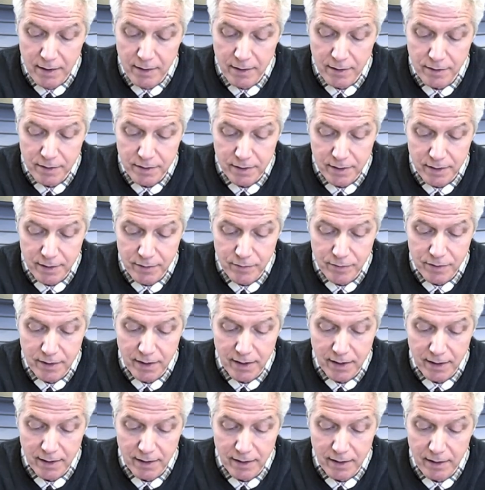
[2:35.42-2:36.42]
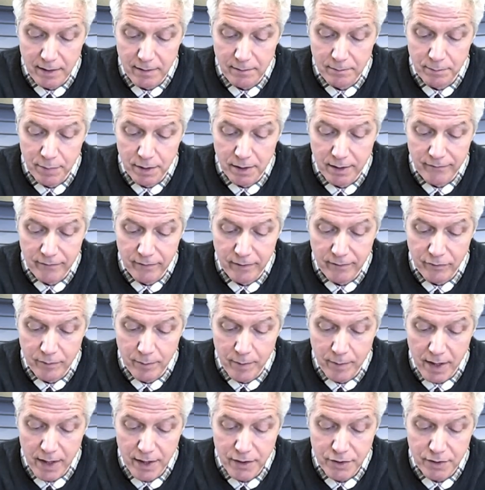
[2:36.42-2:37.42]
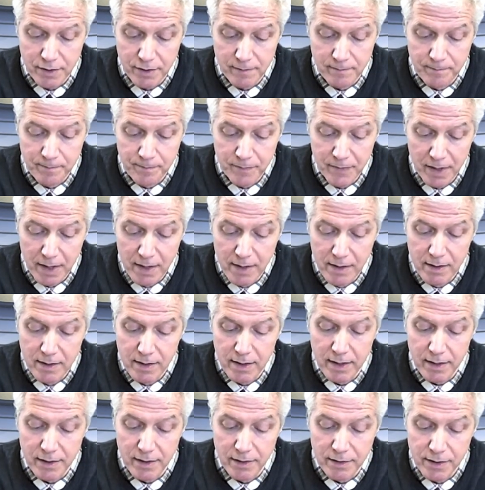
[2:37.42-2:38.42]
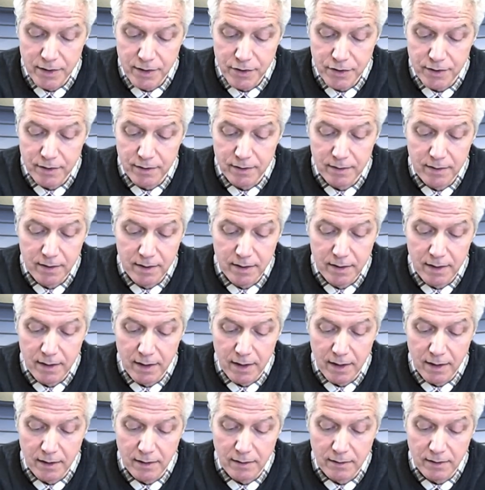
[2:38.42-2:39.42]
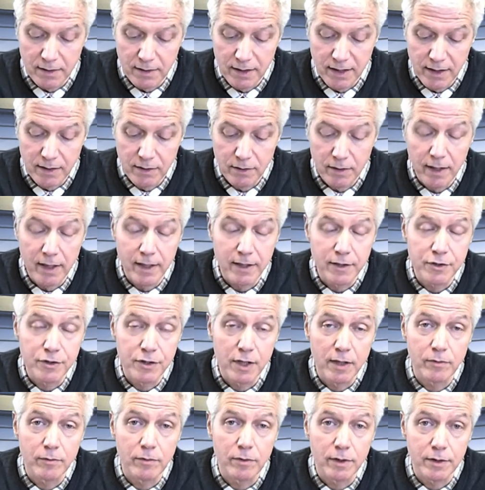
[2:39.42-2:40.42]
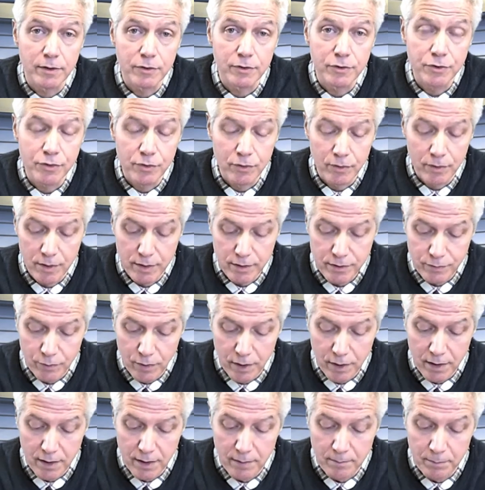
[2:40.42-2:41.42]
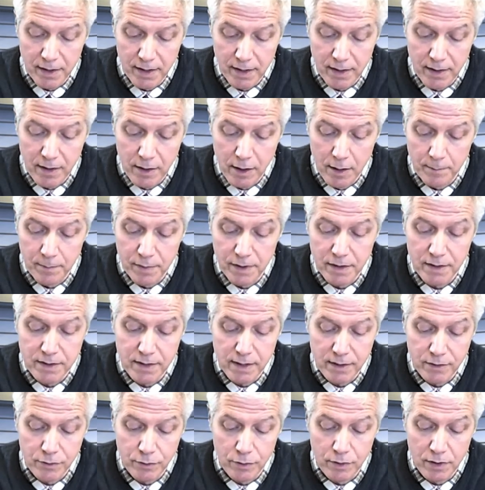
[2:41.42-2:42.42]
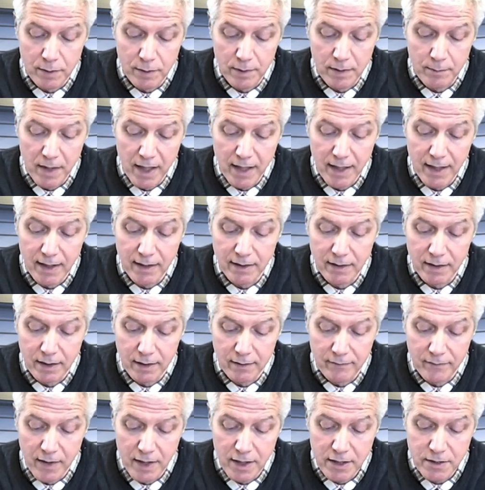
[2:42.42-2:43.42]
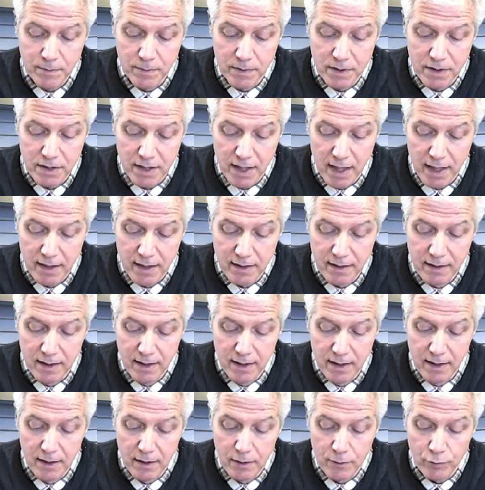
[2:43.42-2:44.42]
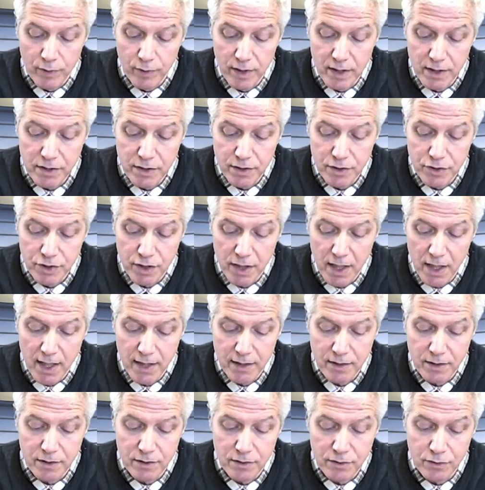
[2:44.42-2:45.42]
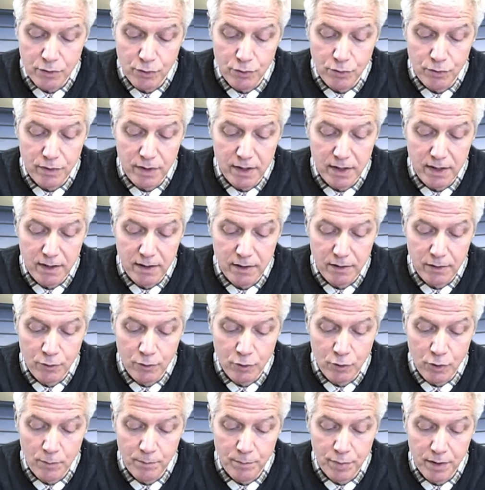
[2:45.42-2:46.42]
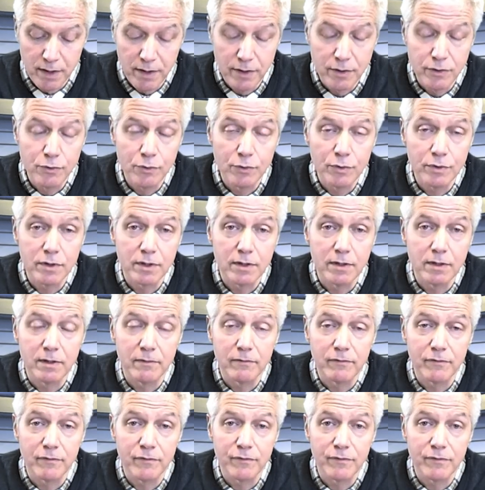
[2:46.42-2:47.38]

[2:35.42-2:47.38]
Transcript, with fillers: Here's an interesting uh, bit of information. In addition, uh, Legal and General Insurance, one of the big companies that's going to be making the investment, said recent changes to the European Union